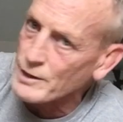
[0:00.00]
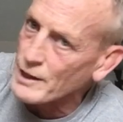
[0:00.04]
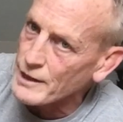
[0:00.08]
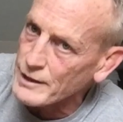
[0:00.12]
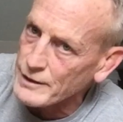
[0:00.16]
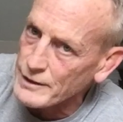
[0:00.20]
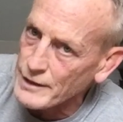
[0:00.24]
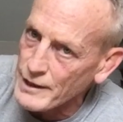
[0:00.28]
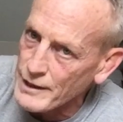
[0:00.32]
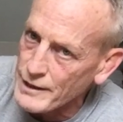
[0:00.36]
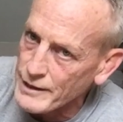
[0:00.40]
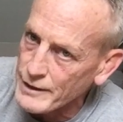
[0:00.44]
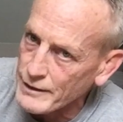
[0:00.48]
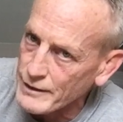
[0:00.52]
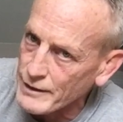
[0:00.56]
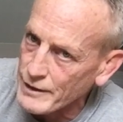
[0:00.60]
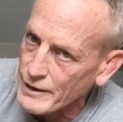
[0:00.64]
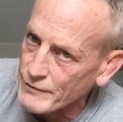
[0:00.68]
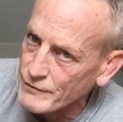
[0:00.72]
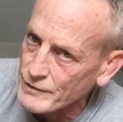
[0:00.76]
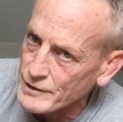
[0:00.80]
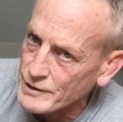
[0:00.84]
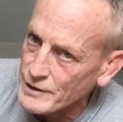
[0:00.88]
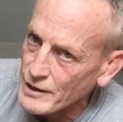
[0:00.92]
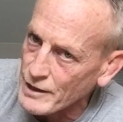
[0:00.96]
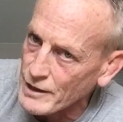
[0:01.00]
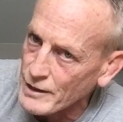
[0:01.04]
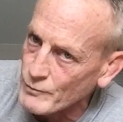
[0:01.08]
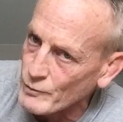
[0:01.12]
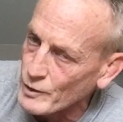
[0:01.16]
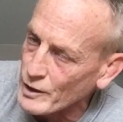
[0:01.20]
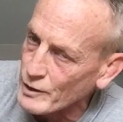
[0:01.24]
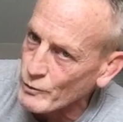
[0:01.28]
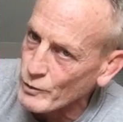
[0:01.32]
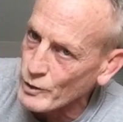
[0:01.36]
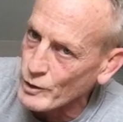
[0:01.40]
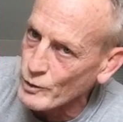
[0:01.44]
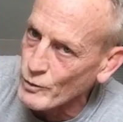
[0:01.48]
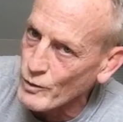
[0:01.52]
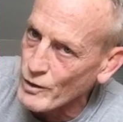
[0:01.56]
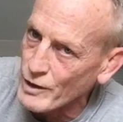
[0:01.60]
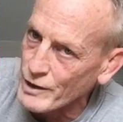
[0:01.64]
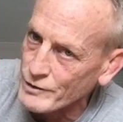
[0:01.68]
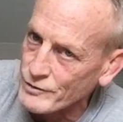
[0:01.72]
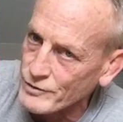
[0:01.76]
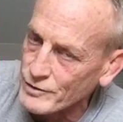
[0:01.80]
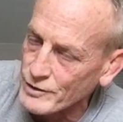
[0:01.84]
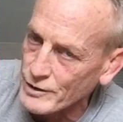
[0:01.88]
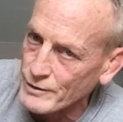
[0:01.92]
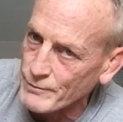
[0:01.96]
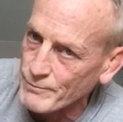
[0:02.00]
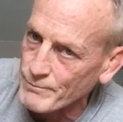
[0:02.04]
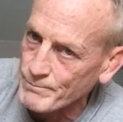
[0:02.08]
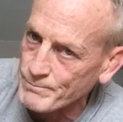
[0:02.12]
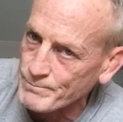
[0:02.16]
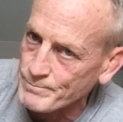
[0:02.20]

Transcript: doggone it, every time right where he wants it.